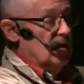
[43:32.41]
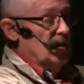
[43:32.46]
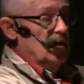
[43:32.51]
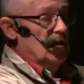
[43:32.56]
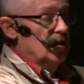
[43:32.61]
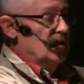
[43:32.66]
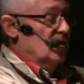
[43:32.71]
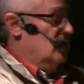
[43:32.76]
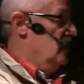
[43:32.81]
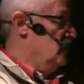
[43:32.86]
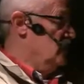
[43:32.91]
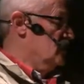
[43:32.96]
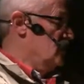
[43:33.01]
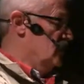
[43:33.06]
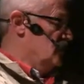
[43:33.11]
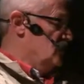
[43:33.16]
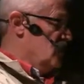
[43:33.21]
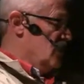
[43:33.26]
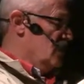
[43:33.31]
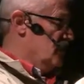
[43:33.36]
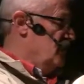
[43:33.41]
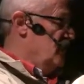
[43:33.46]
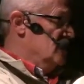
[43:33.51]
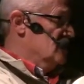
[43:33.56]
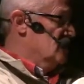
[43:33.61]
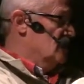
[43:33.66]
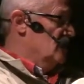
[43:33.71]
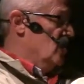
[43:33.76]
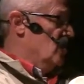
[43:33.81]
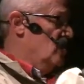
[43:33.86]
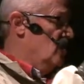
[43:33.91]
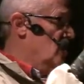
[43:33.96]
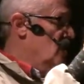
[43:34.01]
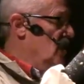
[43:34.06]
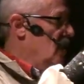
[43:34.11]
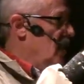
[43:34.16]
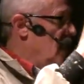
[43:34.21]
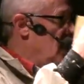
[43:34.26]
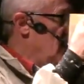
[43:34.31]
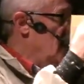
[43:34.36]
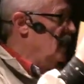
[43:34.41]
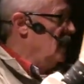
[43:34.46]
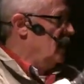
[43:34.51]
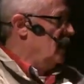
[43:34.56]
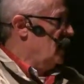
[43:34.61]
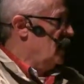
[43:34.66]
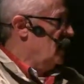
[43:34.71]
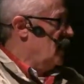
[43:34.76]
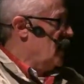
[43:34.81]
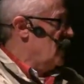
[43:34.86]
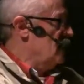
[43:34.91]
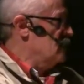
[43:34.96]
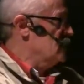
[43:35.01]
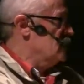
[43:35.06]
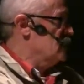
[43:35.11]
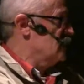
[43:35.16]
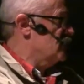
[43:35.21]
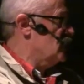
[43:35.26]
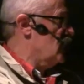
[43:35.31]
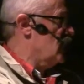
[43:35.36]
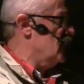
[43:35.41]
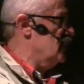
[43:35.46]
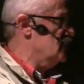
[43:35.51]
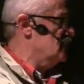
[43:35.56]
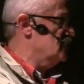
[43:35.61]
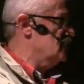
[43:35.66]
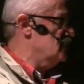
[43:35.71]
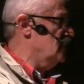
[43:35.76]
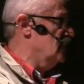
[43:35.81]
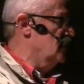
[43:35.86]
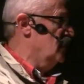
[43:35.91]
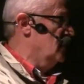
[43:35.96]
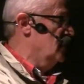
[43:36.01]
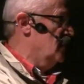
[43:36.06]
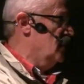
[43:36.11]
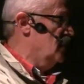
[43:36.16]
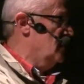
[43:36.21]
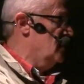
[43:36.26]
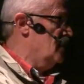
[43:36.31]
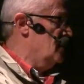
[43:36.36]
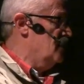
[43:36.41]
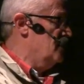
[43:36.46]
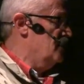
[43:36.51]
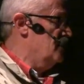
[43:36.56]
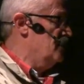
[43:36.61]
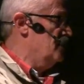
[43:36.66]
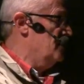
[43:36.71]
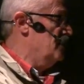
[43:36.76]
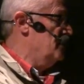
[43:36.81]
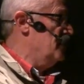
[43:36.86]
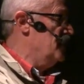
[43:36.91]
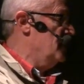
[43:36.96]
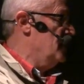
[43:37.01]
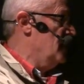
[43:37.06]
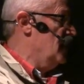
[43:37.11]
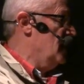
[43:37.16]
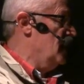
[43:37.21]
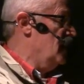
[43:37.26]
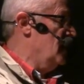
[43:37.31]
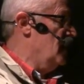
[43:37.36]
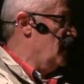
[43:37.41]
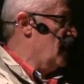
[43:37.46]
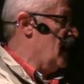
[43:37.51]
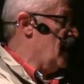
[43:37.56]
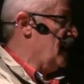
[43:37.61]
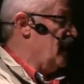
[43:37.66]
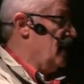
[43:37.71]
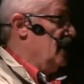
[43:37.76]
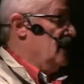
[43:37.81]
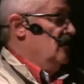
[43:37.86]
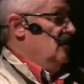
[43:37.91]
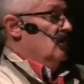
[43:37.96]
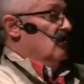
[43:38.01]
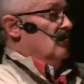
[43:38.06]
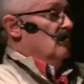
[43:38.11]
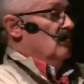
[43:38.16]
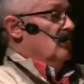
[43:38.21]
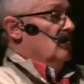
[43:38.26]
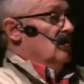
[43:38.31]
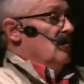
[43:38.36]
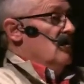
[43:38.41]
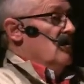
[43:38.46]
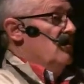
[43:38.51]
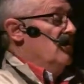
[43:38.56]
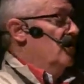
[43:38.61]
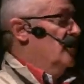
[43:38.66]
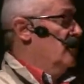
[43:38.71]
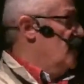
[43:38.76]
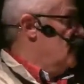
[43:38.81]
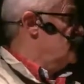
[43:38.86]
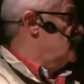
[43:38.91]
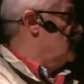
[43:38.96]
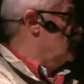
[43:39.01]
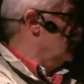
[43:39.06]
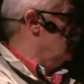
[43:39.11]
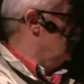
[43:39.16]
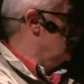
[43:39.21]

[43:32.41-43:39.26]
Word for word: you know, it was a junk piece of oil, and uh, I was surprised. Um, at you know the luster.